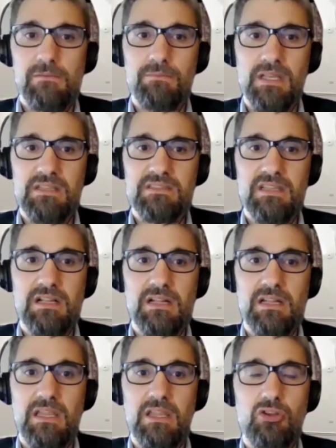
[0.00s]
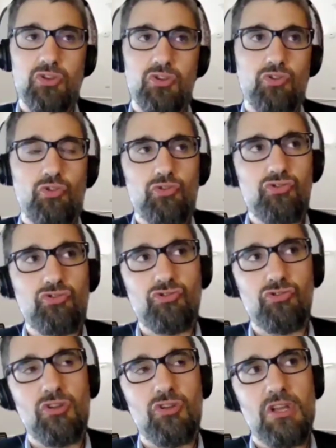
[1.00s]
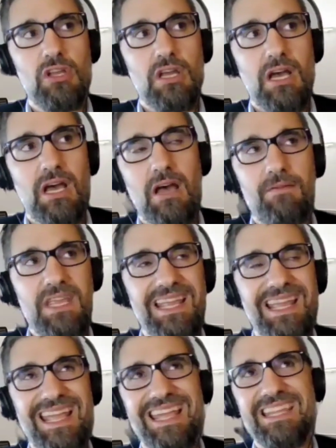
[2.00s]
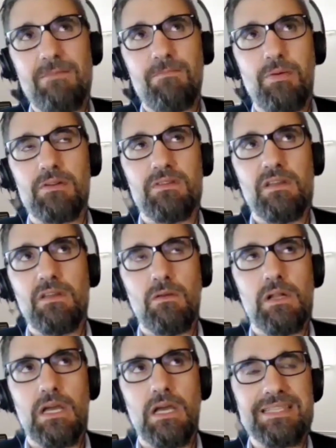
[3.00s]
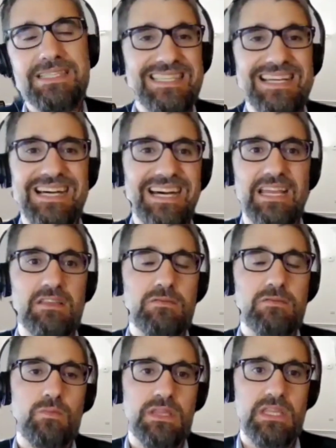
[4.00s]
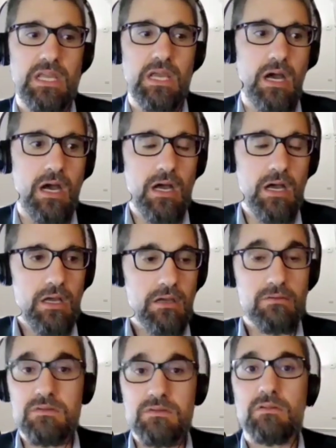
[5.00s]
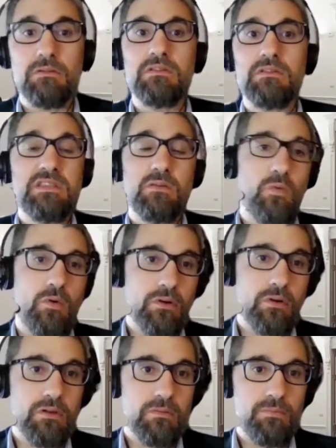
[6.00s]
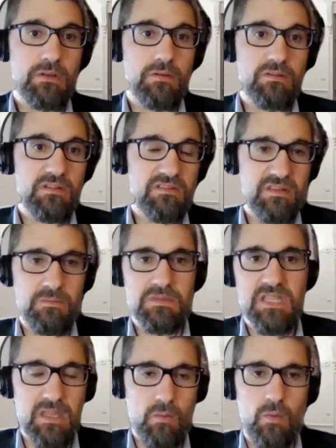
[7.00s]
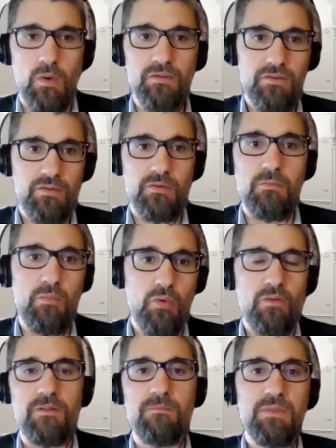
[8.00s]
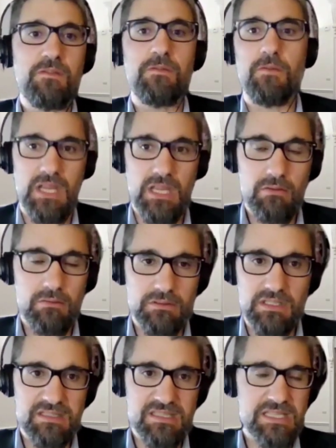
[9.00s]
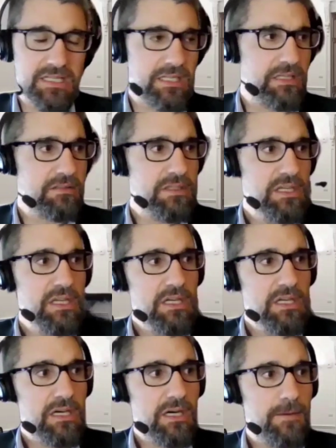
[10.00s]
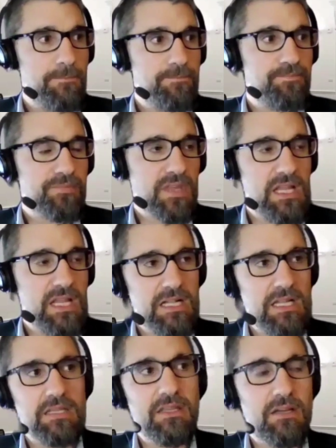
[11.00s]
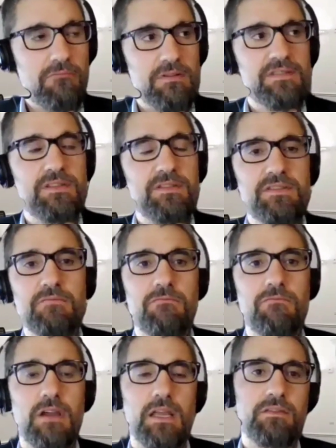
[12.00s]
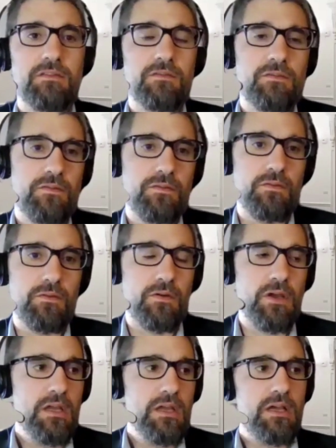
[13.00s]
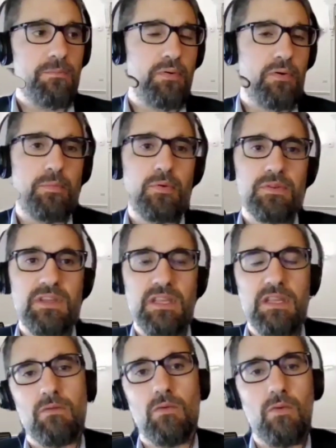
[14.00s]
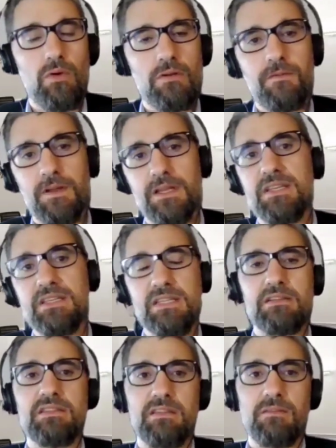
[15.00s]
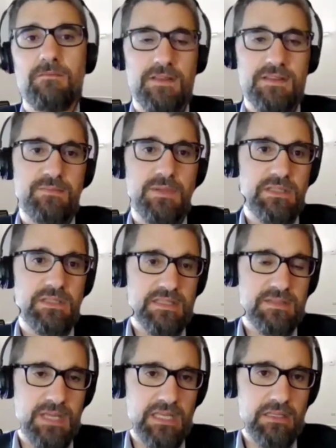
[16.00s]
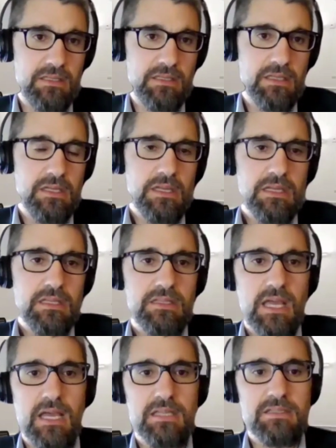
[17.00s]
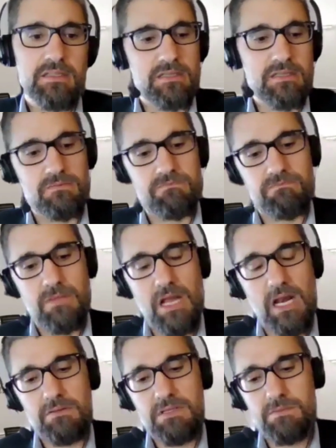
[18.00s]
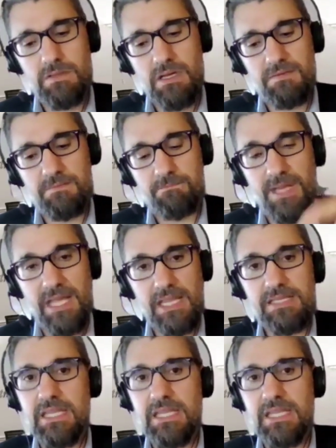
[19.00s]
basically not having any particular ties with their consultancy work, because it seems that they want to move and be free on that side, and link their residency rights to a property or financial asset investment in Spain. That allows them to have a base